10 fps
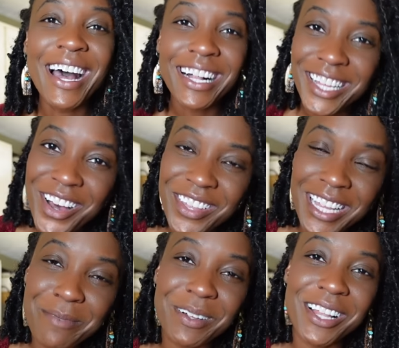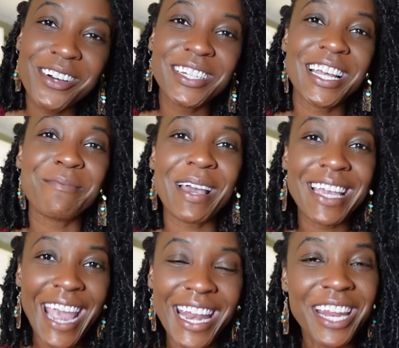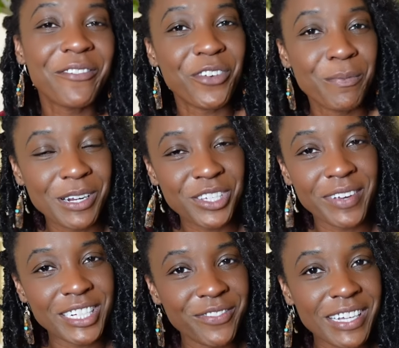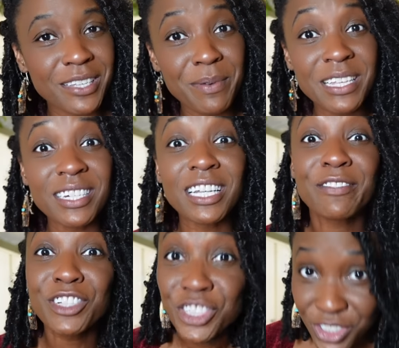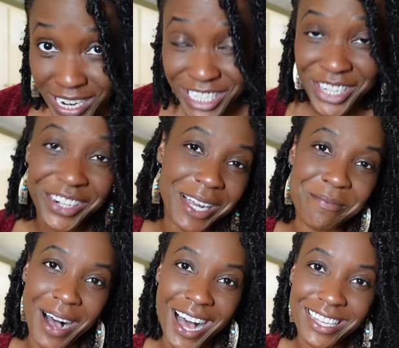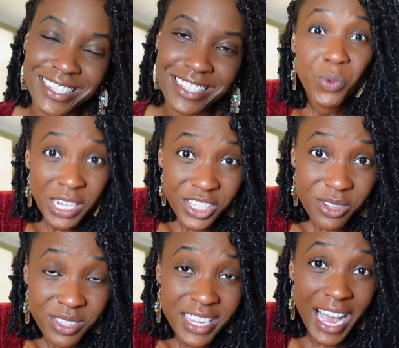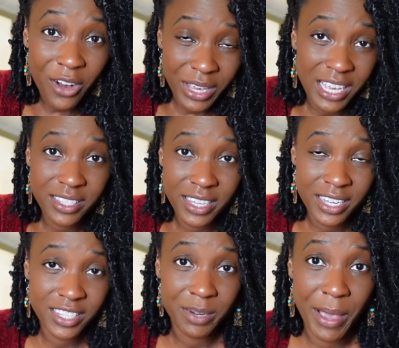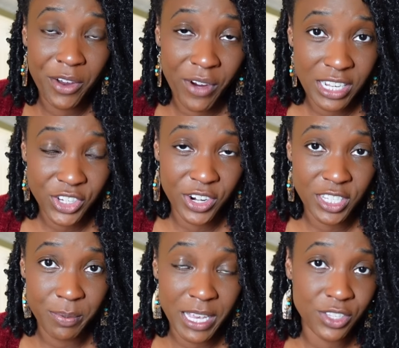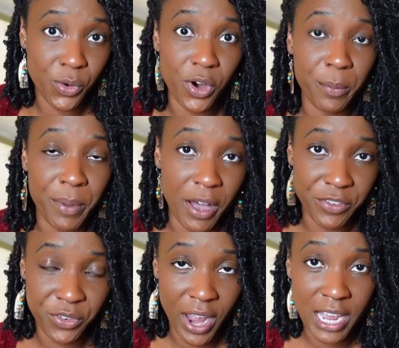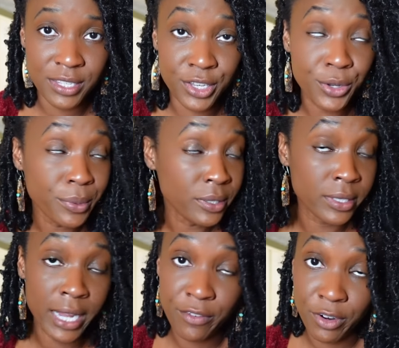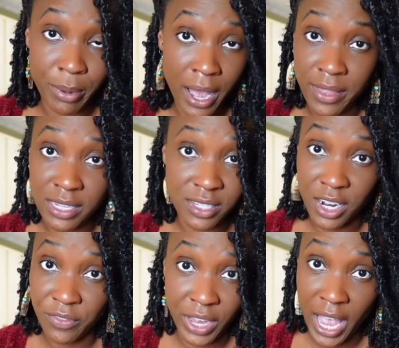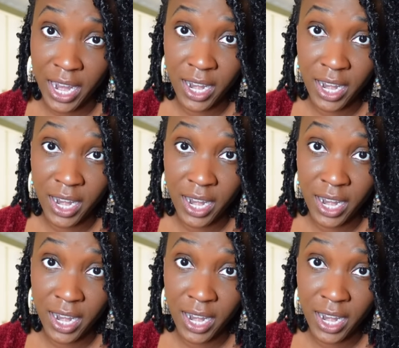Click on the link below to get my canning and food preservation recipes delivered straight to your inbox. Once you see how easy it is to make Rice Krispies or puffed rice, you will never buy that stuff again.